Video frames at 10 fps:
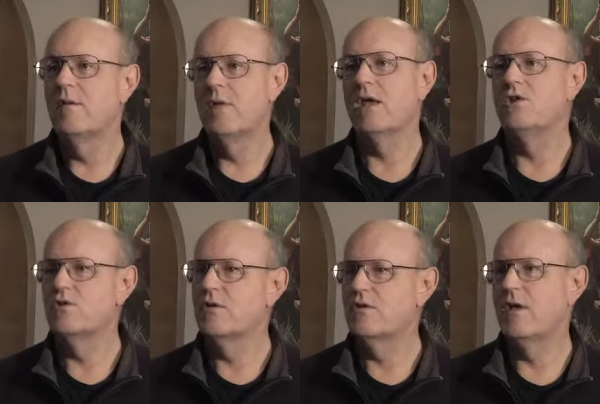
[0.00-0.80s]
making
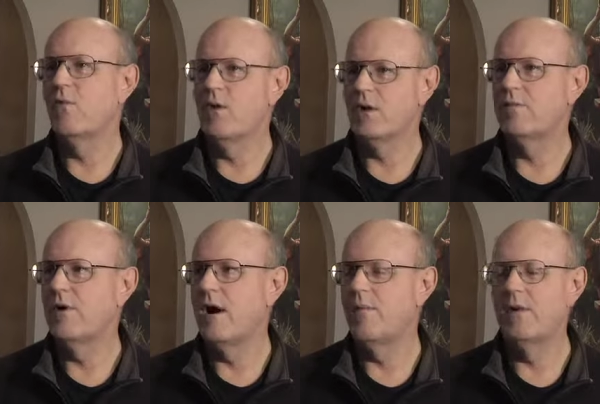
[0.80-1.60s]
sure that they worked
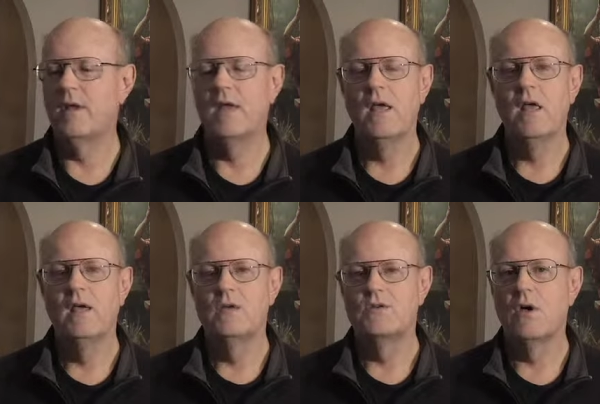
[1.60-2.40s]
properly.
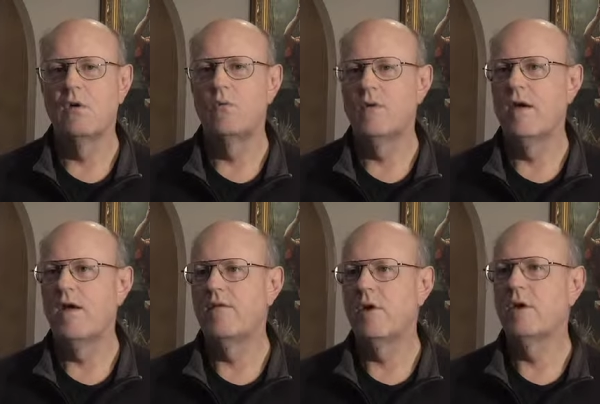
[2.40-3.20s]
So we've had
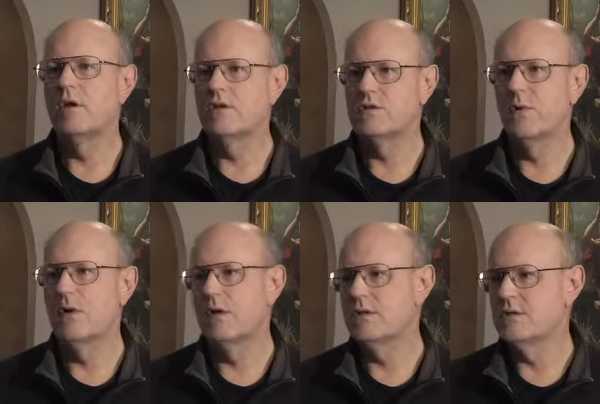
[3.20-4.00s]
a very good
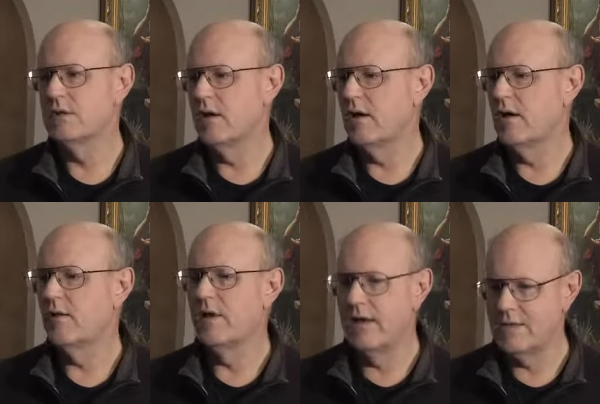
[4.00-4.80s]
experience.
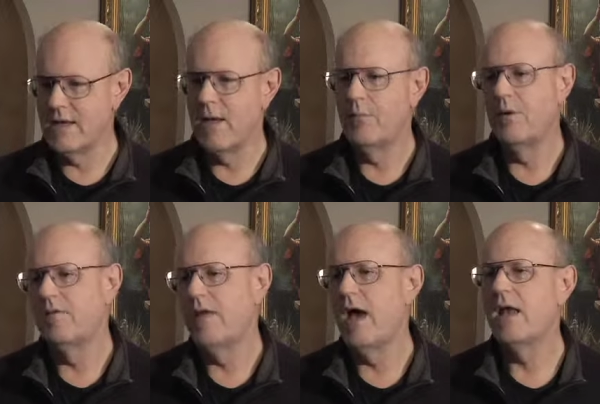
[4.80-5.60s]
Uh, an example
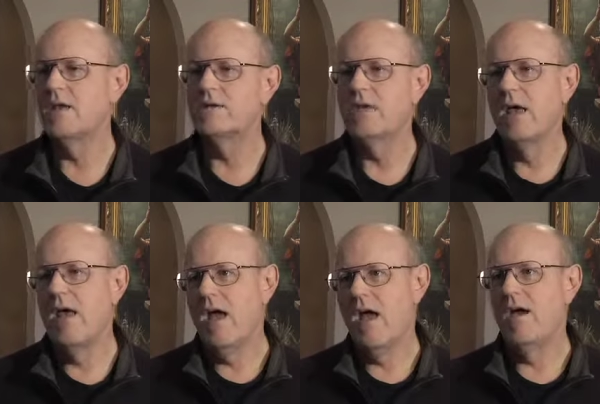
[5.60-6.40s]
of that is
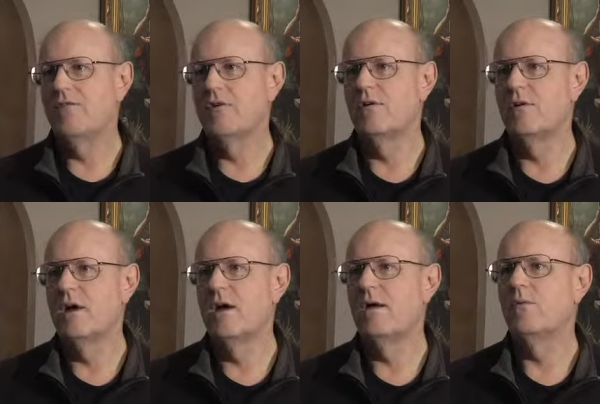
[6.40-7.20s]
after
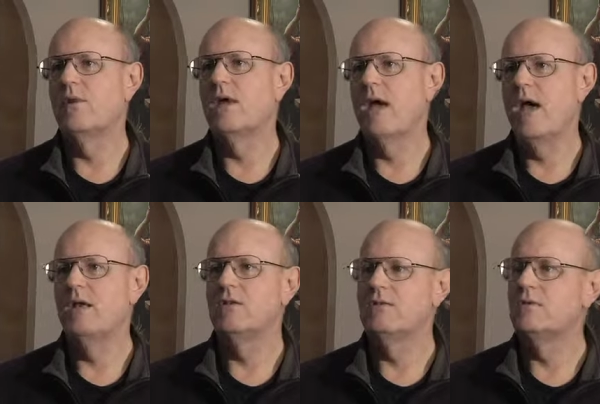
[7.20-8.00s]
uh, we
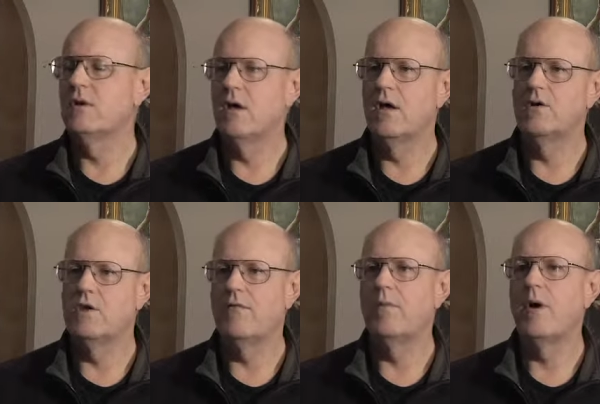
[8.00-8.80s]
had uh,
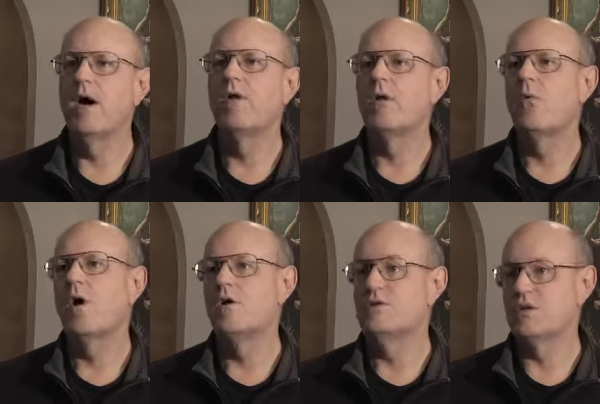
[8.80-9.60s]
Jeff and Pondering
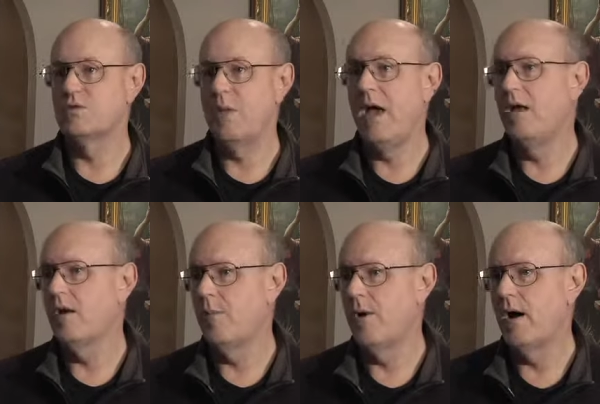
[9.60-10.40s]
Waters expand
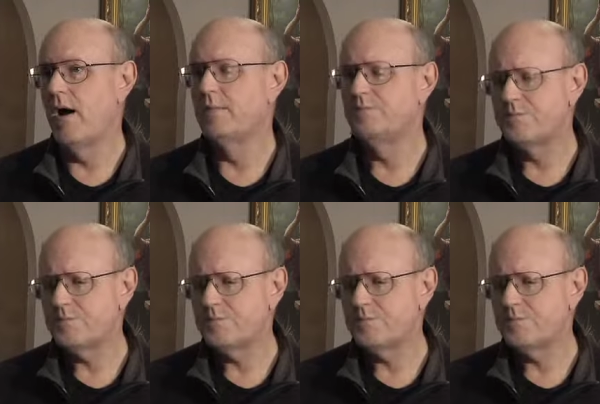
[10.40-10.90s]
our pond,